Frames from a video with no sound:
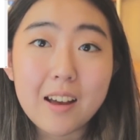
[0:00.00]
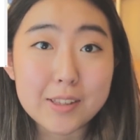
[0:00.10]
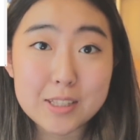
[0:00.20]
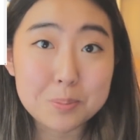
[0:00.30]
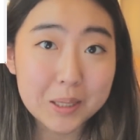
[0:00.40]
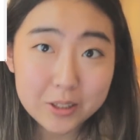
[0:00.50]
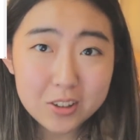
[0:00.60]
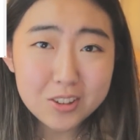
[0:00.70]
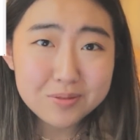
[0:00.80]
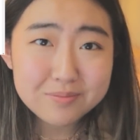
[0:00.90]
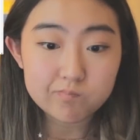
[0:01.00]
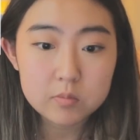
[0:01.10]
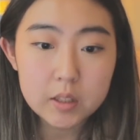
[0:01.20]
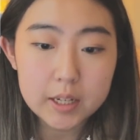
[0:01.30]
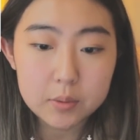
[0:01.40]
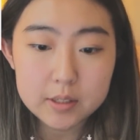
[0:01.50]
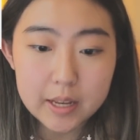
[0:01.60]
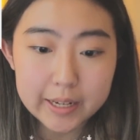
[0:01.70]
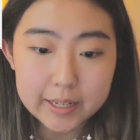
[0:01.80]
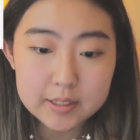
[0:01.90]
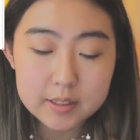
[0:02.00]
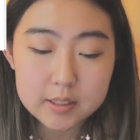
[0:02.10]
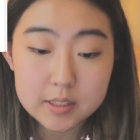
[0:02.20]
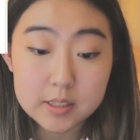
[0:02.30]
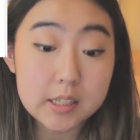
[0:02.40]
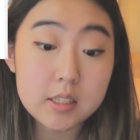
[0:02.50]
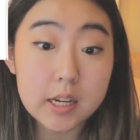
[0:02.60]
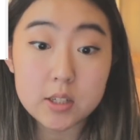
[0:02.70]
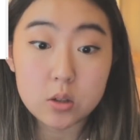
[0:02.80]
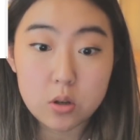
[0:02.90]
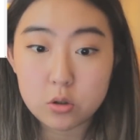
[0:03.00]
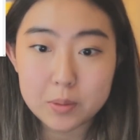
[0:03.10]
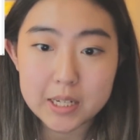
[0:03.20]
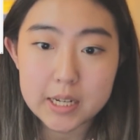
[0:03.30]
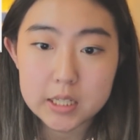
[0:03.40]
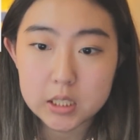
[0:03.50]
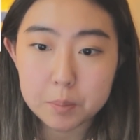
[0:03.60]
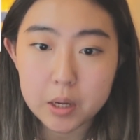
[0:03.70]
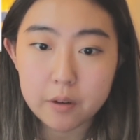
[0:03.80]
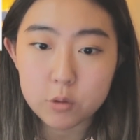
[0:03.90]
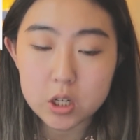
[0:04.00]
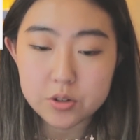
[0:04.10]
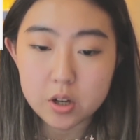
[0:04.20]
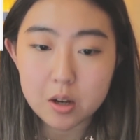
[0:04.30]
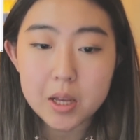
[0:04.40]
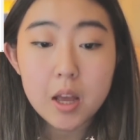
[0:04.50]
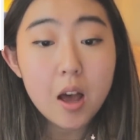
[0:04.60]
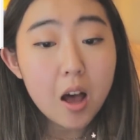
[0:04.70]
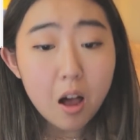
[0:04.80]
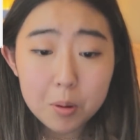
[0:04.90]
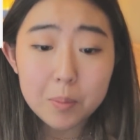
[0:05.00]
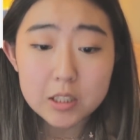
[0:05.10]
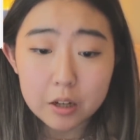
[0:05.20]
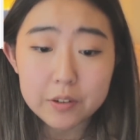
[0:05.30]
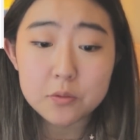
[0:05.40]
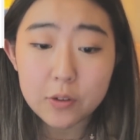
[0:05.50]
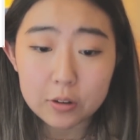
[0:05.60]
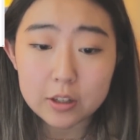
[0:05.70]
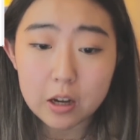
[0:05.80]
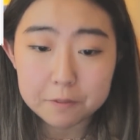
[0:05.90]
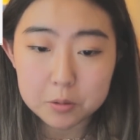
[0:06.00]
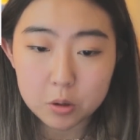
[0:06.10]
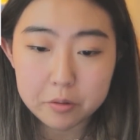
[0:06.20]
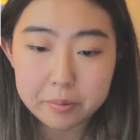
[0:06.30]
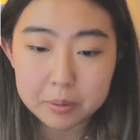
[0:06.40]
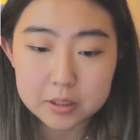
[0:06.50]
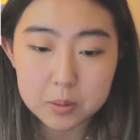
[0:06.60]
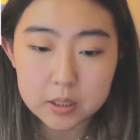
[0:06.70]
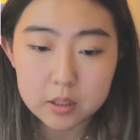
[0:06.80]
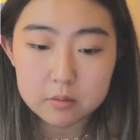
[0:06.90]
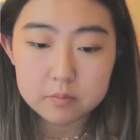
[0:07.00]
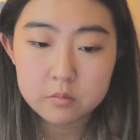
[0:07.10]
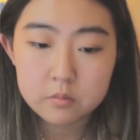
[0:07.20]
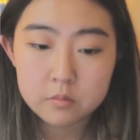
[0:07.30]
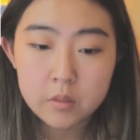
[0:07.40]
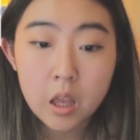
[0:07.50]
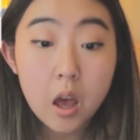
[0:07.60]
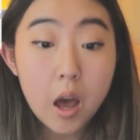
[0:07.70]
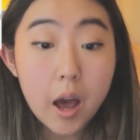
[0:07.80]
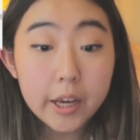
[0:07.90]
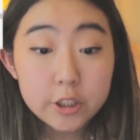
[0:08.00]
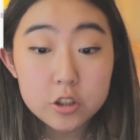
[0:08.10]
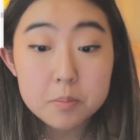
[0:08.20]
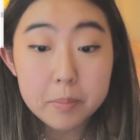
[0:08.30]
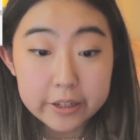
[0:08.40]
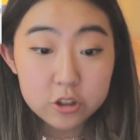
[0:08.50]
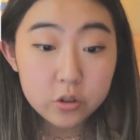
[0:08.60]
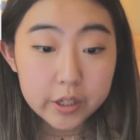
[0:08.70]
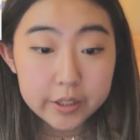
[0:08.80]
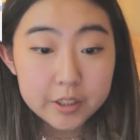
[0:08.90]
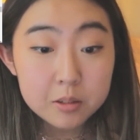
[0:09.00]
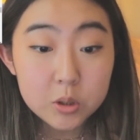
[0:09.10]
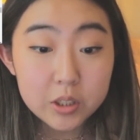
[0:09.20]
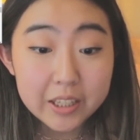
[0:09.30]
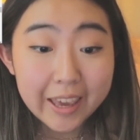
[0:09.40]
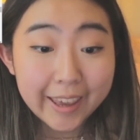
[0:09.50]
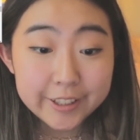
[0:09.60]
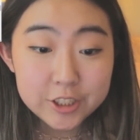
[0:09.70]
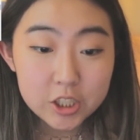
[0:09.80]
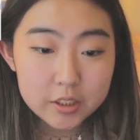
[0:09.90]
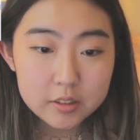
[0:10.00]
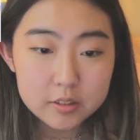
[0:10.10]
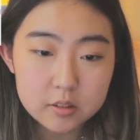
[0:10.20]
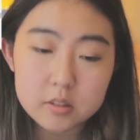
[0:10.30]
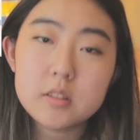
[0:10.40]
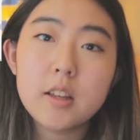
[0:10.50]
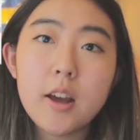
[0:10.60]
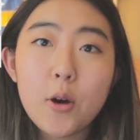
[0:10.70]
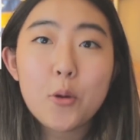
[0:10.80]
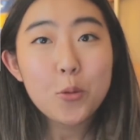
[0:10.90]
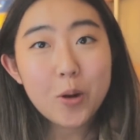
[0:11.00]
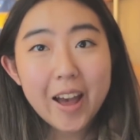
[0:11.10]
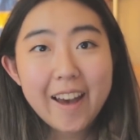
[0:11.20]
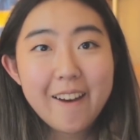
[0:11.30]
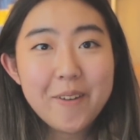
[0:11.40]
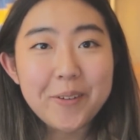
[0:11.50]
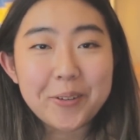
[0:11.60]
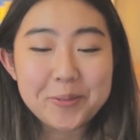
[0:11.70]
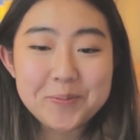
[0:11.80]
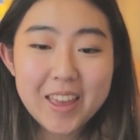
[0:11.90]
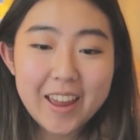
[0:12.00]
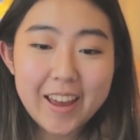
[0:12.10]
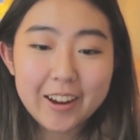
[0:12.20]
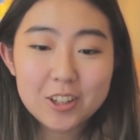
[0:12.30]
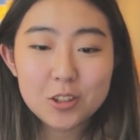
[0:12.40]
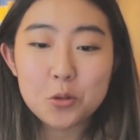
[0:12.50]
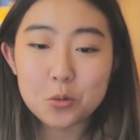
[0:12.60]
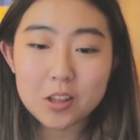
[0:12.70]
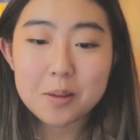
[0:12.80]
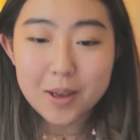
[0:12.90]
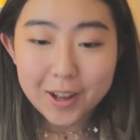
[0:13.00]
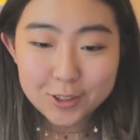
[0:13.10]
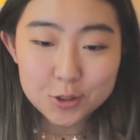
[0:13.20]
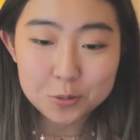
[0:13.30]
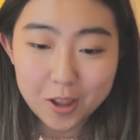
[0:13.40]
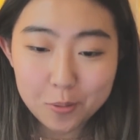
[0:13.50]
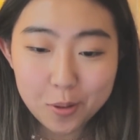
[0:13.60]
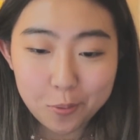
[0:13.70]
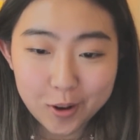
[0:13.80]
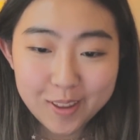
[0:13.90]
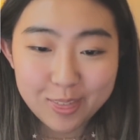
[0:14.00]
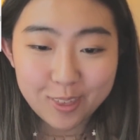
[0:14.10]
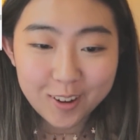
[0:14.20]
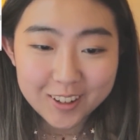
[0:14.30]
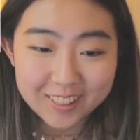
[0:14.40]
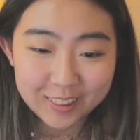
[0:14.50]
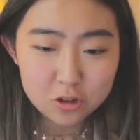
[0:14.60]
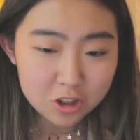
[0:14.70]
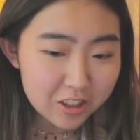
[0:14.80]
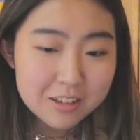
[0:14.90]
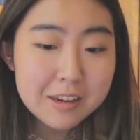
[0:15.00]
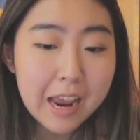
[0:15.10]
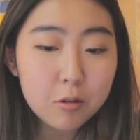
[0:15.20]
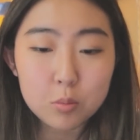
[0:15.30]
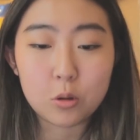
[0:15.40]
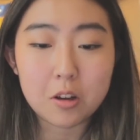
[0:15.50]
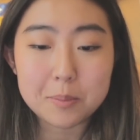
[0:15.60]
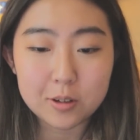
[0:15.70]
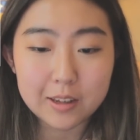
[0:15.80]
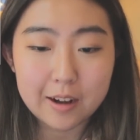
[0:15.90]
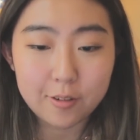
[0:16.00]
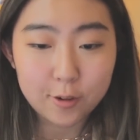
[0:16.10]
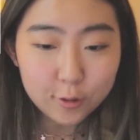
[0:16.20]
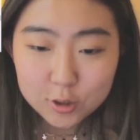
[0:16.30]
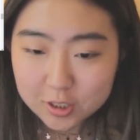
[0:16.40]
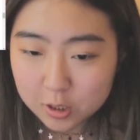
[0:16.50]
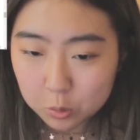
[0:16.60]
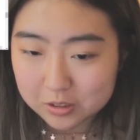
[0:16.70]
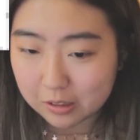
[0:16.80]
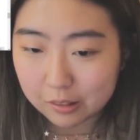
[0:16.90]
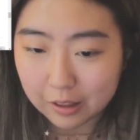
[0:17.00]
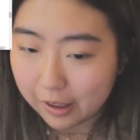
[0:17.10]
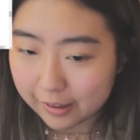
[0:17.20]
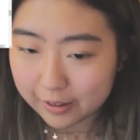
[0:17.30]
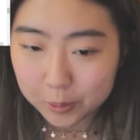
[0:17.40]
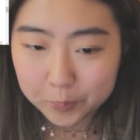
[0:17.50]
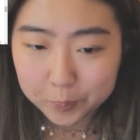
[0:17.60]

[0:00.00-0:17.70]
a speaker. Anyways, I guess since I do social media as like my freaking job, I'll put myself as fairly comfortable with public speaking. I should major in communications. Wow, that actually really matches well with what I thought I'd do. She's a terrible communicator. All she did was lie.